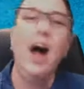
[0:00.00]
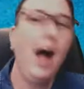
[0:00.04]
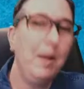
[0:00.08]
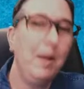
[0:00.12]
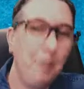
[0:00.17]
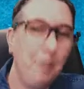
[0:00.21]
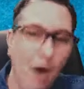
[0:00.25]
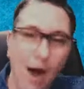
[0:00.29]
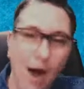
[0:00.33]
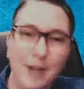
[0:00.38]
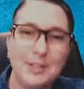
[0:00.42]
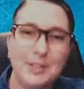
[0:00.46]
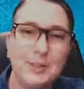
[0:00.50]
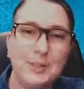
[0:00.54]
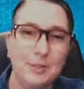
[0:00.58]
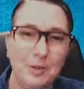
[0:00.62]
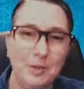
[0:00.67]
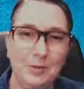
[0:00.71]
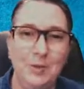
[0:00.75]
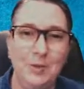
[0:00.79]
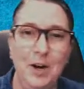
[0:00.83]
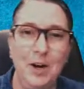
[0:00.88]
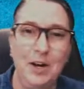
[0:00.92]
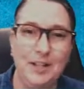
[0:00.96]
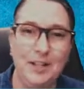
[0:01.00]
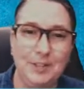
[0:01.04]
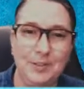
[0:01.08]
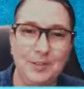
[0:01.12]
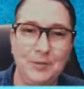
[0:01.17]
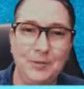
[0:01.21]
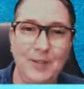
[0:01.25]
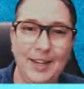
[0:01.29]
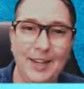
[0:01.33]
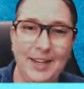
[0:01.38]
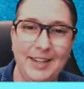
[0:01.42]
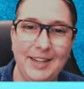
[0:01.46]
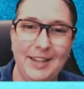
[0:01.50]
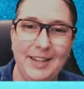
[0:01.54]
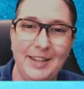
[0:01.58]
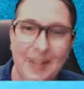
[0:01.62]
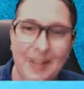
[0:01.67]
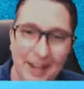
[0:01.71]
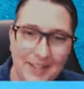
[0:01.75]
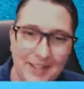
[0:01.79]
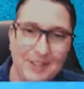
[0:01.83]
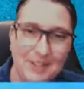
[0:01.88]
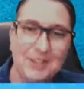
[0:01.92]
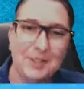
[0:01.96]
I'm also a fonts fan,
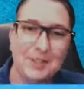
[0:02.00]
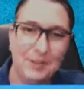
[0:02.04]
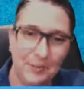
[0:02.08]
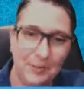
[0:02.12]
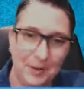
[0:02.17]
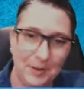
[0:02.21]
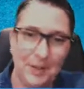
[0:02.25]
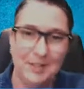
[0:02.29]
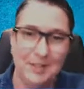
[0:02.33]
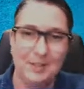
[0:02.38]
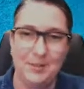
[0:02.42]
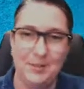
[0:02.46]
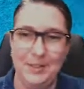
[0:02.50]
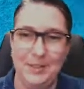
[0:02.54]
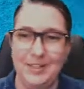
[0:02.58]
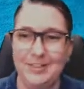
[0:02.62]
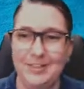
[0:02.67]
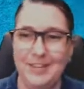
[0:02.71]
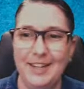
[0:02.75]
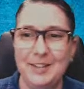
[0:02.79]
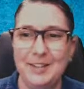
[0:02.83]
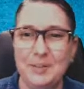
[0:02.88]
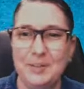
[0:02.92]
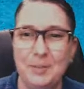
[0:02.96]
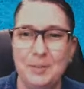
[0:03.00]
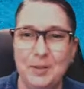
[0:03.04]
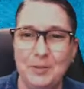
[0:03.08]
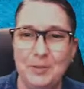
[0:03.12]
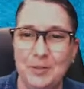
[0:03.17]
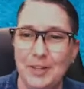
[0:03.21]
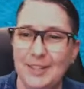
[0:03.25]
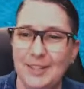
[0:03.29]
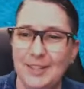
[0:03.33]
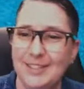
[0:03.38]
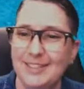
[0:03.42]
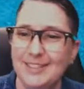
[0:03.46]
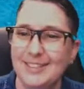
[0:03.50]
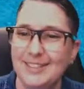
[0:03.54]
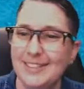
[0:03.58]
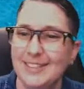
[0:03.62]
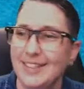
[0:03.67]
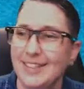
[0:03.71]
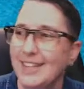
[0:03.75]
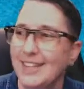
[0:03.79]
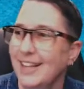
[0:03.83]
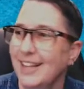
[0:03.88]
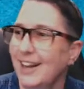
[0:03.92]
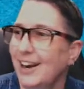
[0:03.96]
not just a fonts fan. Yes, my friend.
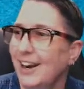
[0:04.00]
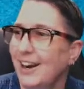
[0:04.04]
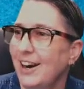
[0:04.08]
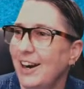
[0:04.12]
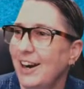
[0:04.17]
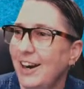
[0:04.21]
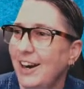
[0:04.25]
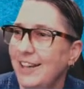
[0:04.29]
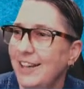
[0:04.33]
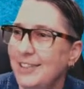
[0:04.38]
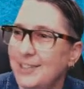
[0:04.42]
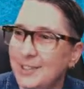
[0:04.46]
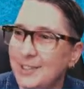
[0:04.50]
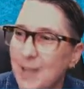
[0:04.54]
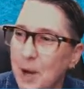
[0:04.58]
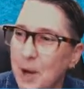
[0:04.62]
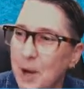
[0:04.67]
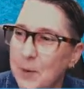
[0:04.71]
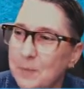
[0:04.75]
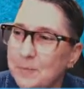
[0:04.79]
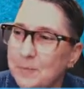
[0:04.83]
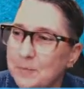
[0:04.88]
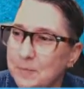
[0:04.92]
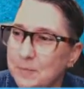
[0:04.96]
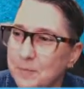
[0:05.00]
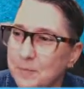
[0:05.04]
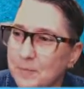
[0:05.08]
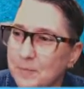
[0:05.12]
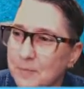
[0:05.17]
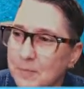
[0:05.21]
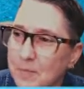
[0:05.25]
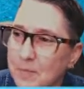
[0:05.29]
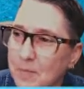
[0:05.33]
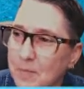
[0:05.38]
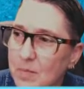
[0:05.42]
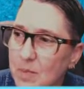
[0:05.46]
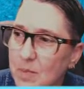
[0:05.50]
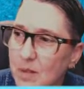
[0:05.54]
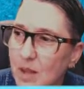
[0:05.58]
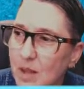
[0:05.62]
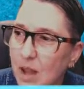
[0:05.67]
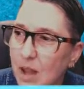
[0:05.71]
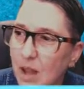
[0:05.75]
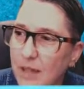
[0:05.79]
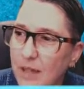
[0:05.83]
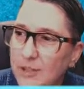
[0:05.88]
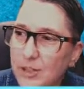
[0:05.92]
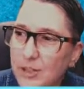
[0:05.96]
All right. So
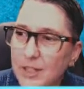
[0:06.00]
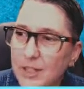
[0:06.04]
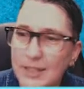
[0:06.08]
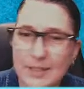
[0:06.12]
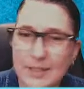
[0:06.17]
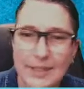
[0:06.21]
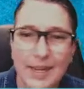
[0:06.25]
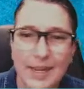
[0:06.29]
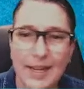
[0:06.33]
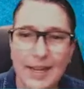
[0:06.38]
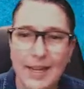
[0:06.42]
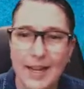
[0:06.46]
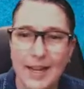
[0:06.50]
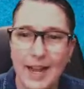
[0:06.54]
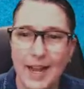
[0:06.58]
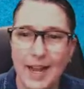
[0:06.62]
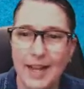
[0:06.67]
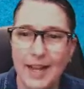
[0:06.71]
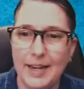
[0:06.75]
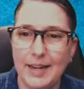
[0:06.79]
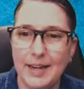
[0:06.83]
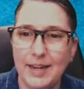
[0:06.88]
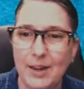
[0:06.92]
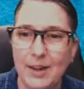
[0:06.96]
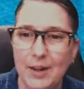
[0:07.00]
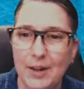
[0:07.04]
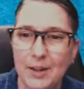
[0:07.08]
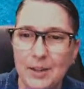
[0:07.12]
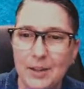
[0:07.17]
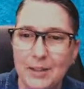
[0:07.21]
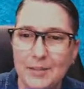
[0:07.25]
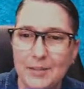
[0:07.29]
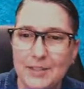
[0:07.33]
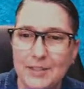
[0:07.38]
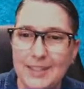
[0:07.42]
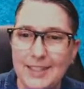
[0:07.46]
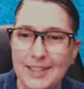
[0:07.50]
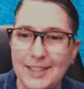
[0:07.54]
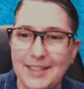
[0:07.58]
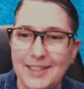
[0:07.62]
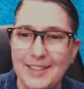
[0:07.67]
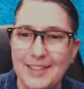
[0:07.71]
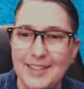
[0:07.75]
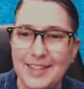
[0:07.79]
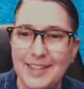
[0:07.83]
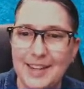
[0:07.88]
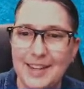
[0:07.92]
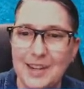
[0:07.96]
as you can see, I can add in all of
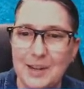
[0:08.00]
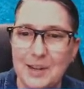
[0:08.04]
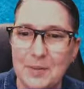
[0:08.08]
these.